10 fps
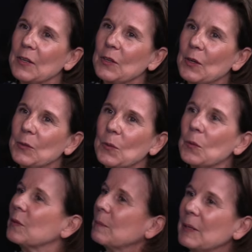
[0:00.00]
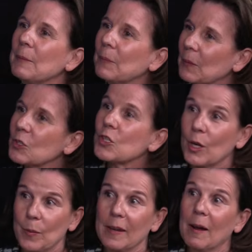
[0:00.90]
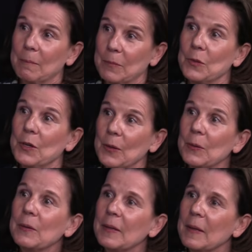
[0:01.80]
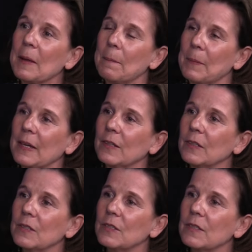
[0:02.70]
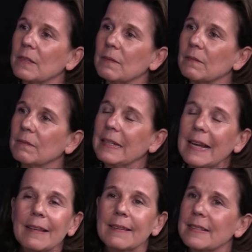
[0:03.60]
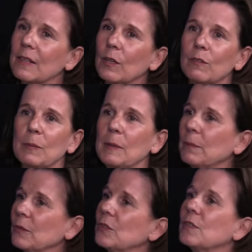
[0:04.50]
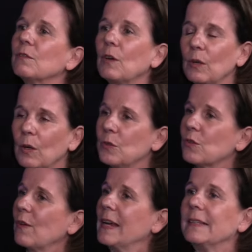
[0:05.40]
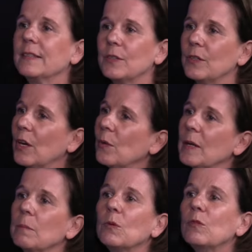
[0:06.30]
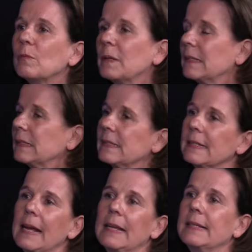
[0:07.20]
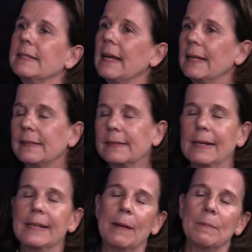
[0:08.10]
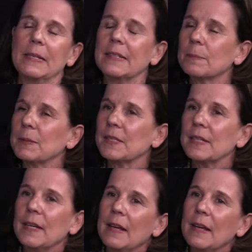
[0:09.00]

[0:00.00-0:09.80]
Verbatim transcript: you know all the people showing up you know mm-hmm. mm, because yeah, there's a lot of people just follow trends, you know, and movements and and dynamics, but